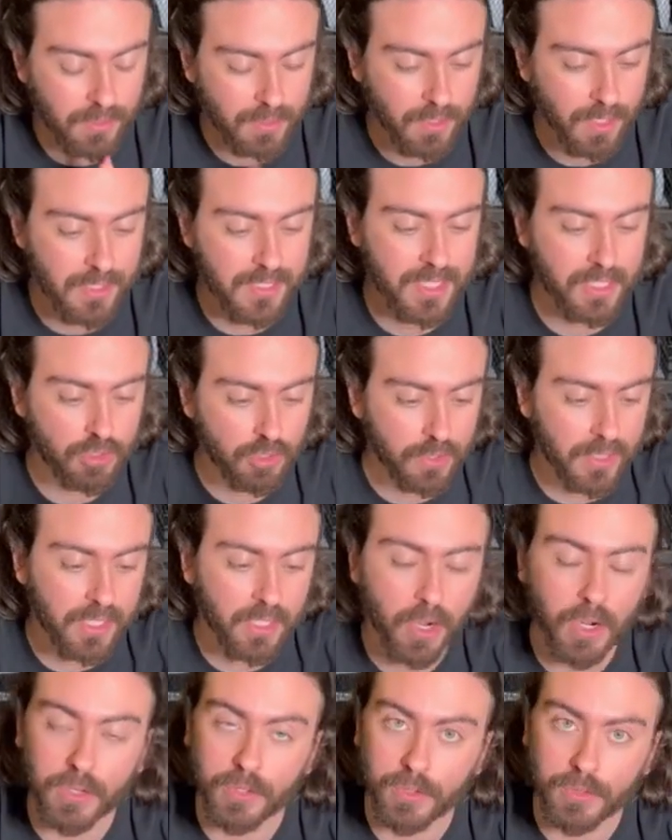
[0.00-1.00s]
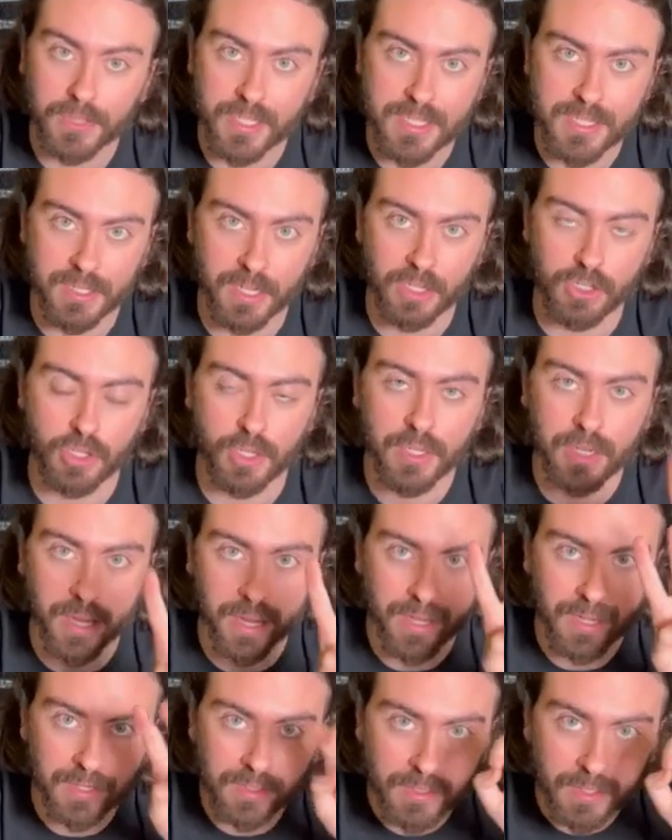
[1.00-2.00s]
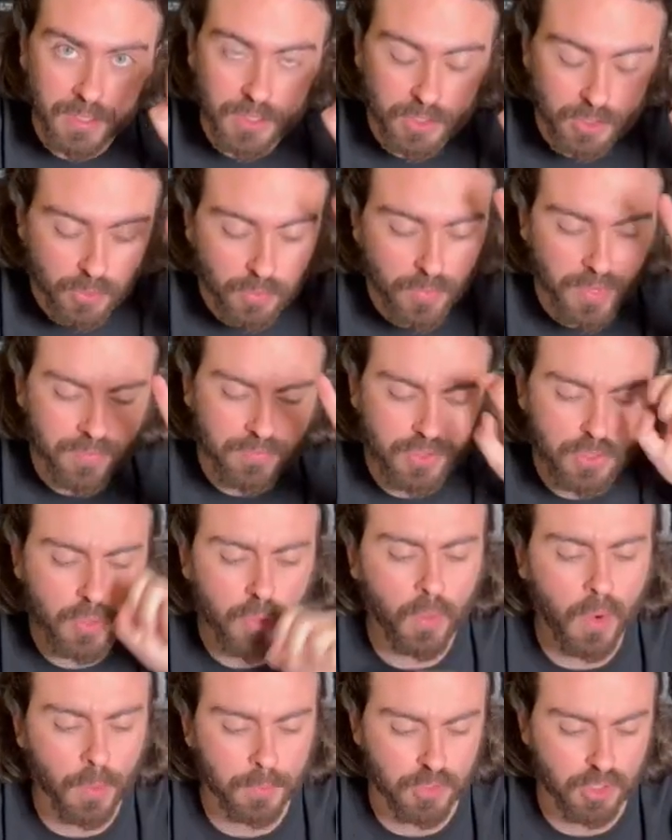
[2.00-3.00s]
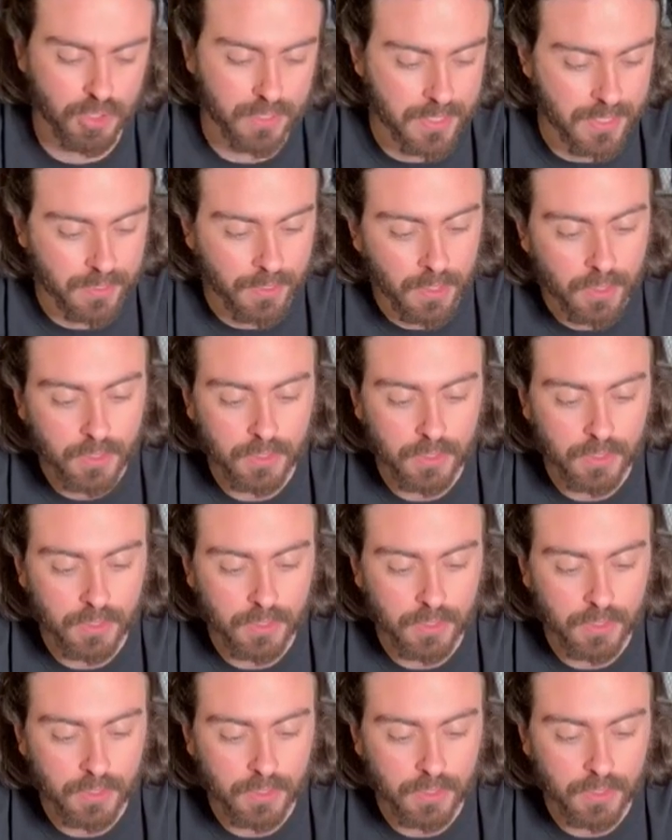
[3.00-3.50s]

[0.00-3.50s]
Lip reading: essentially conquered this nation, and you have 2 options.